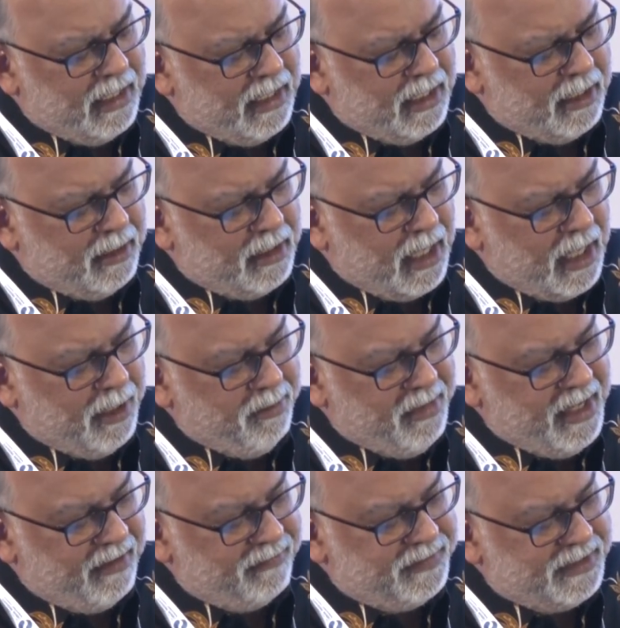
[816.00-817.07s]

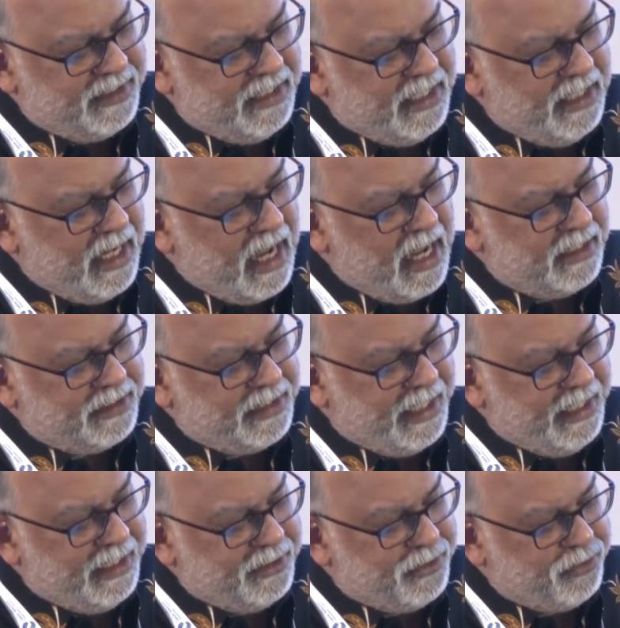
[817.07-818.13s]
IBFC has
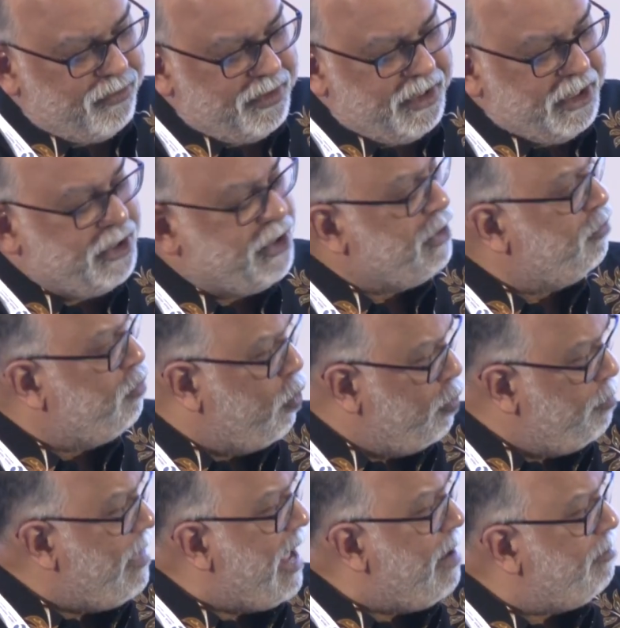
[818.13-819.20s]
a strategic
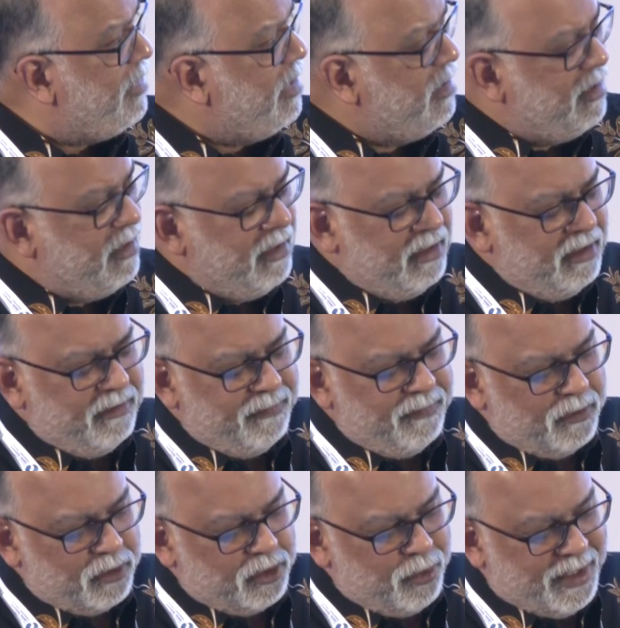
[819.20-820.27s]
roadmap
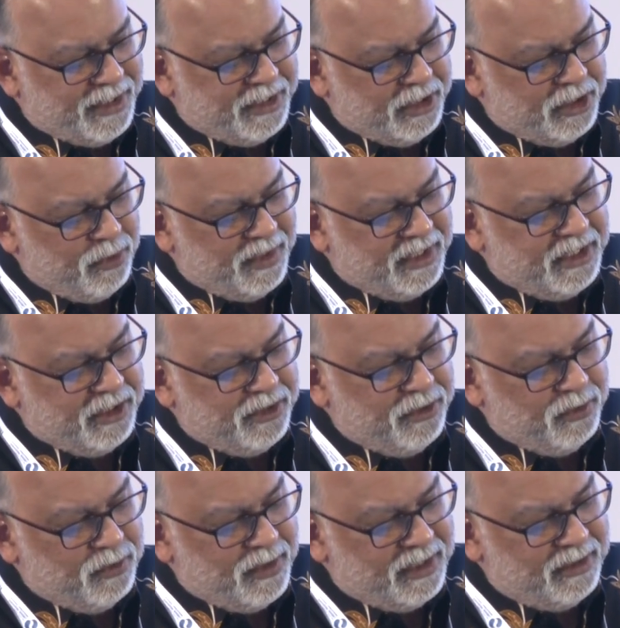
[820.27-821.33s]
for
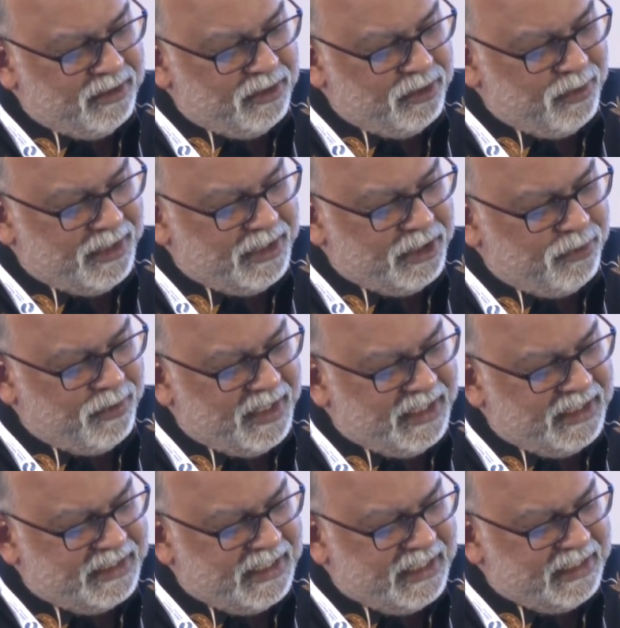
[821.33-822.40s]
2022 and
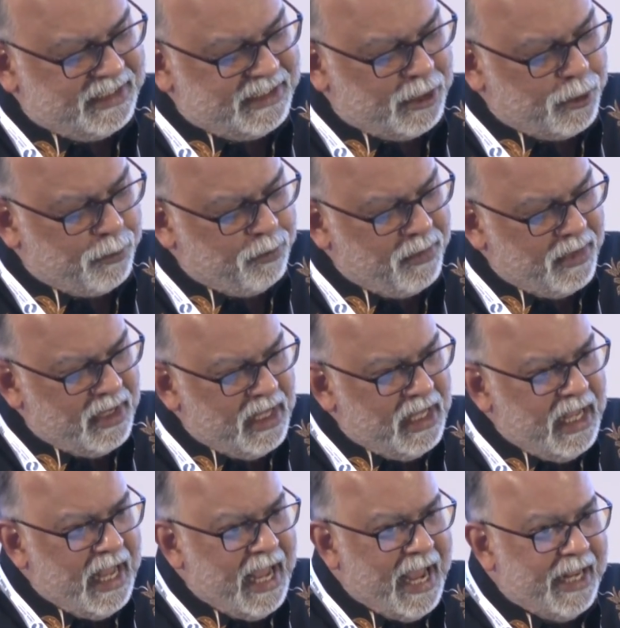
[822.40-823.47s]
2026.
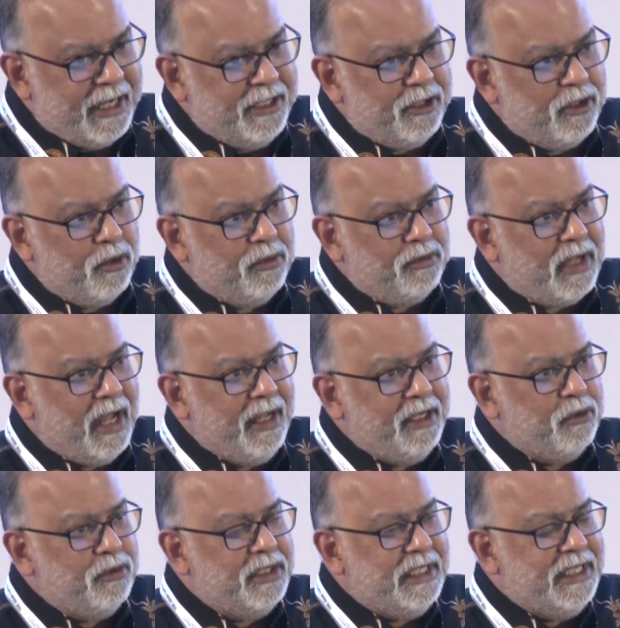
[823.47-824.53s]
And you know, I
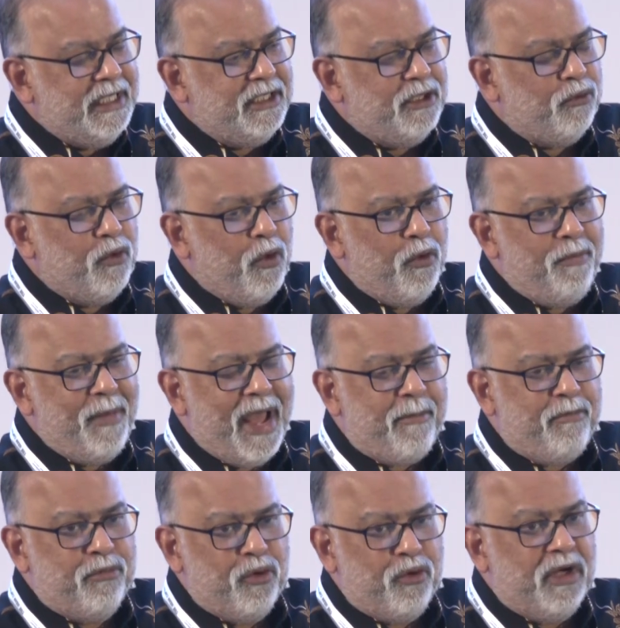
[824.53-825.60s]
know the
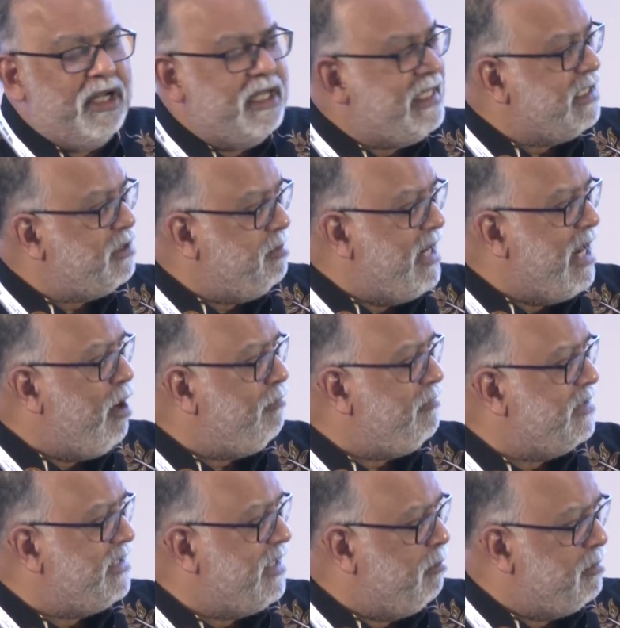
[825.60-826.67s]
roadmap booklet has been out
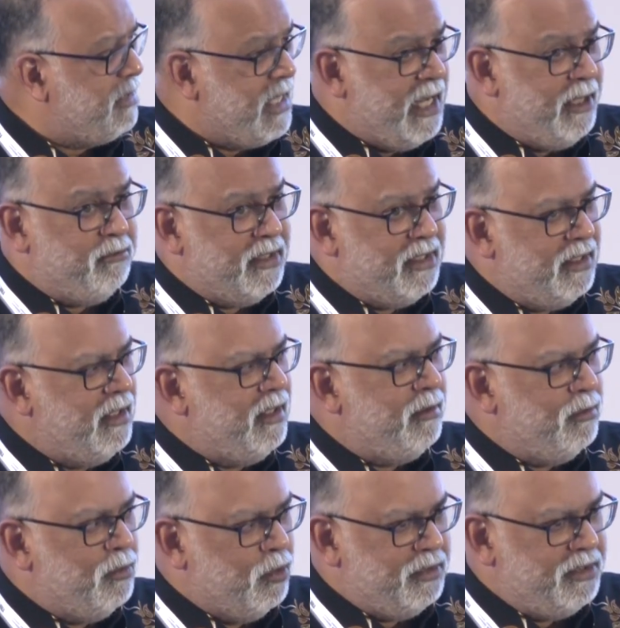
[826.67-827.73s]
for some time, but
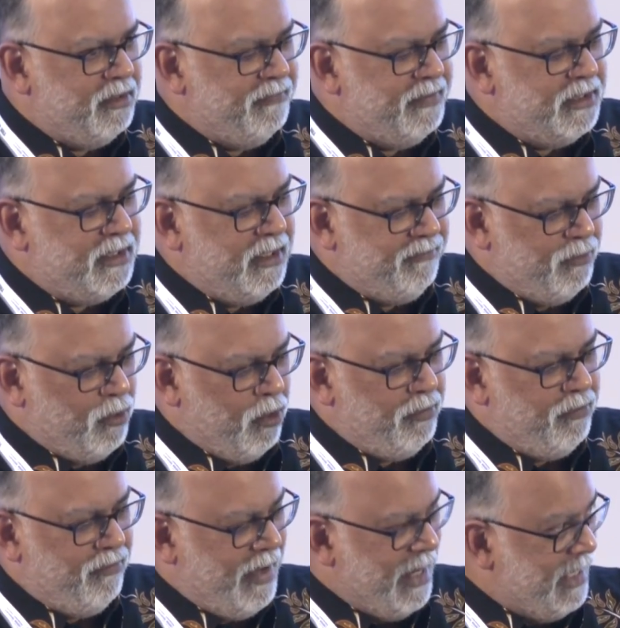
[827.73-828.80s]
most of us have
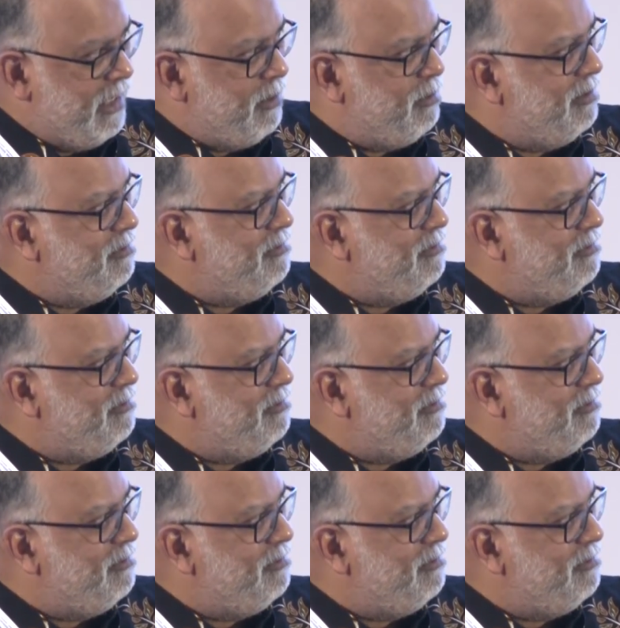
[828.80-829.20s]
not read it